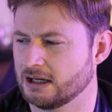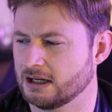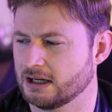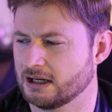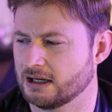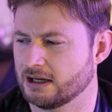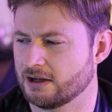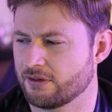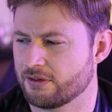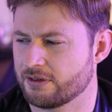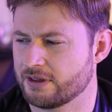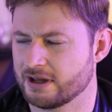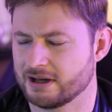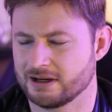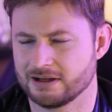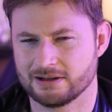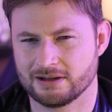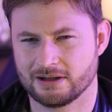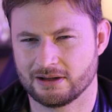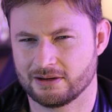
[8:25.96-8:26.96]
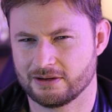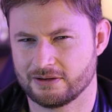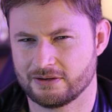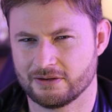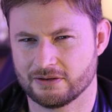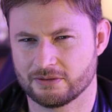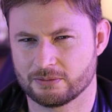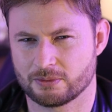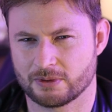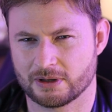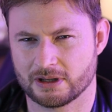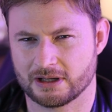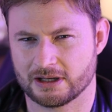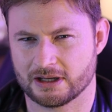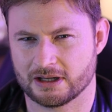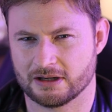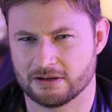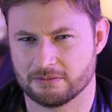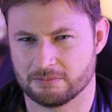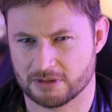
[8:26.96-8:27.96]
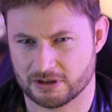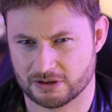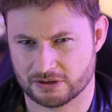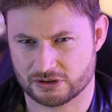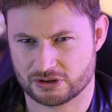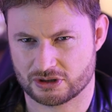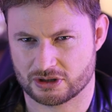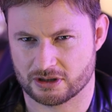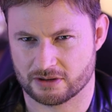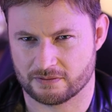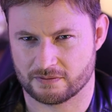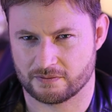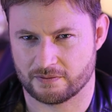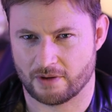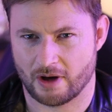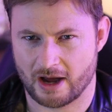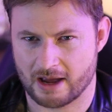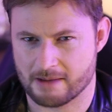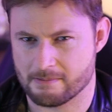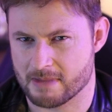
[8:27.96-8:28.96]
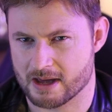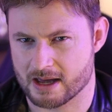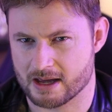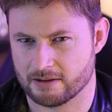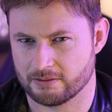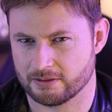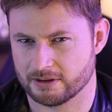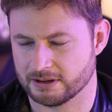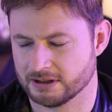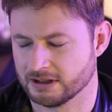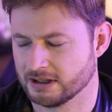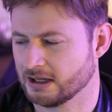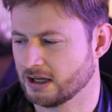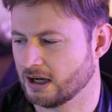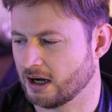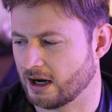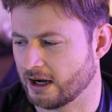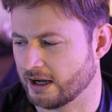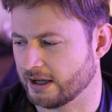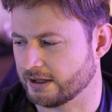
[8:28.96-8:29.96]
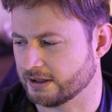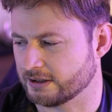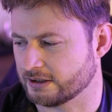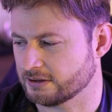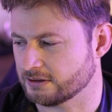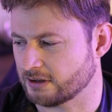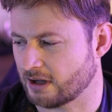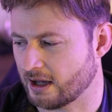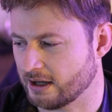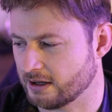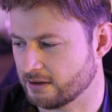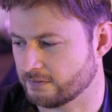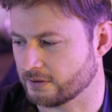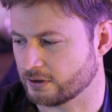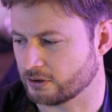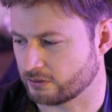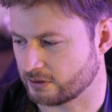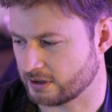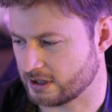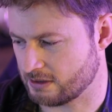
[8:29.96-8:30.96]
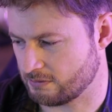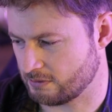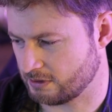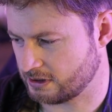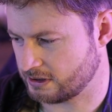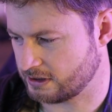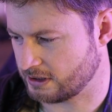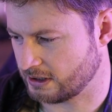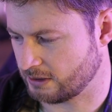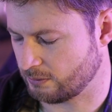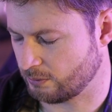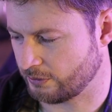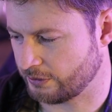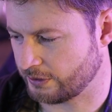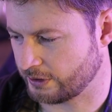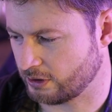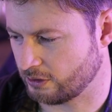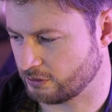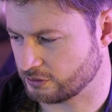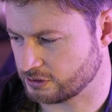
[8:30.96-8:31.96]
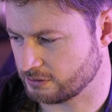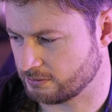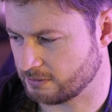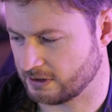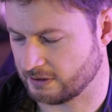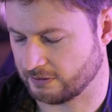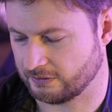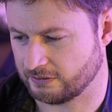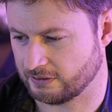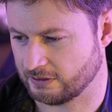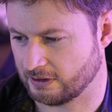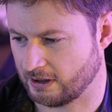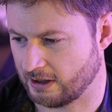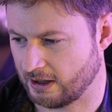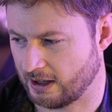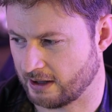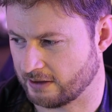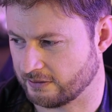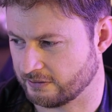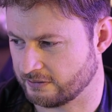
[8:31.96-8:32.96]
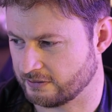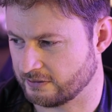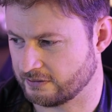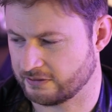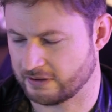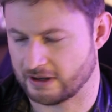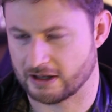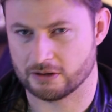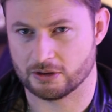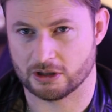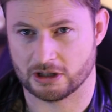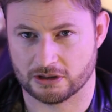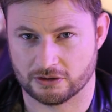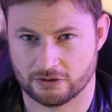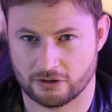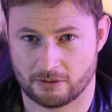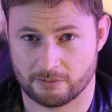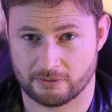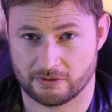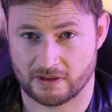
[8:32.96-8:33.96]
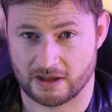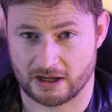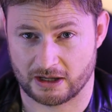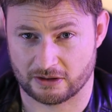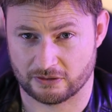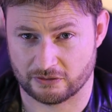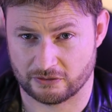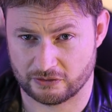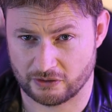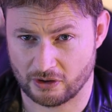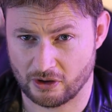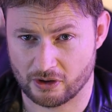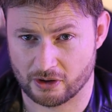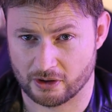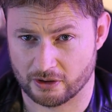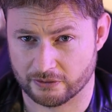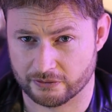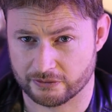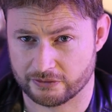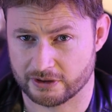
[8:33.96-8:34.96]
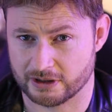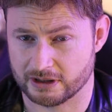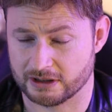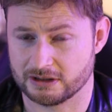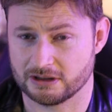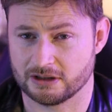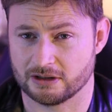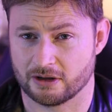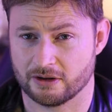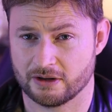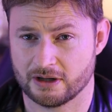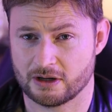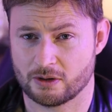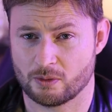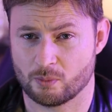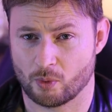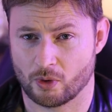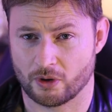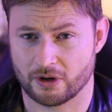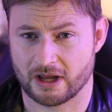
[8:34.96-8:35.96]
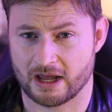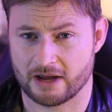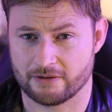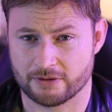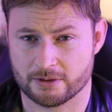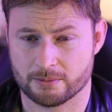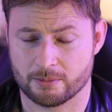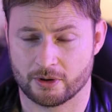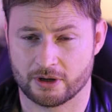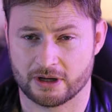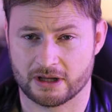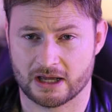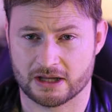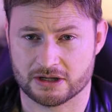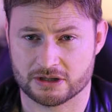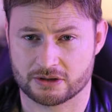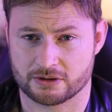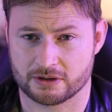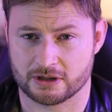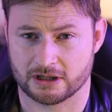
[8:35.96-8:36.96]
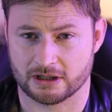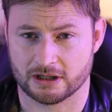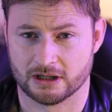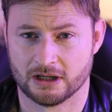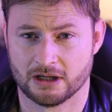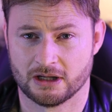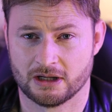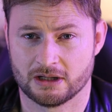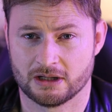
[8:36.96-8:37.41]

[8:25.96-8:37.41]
uh, then this is really an administrative nightmare. And I kind of agree with uh, what the culture minister has said in terms of their concerns that, you know, they don't want everybody entering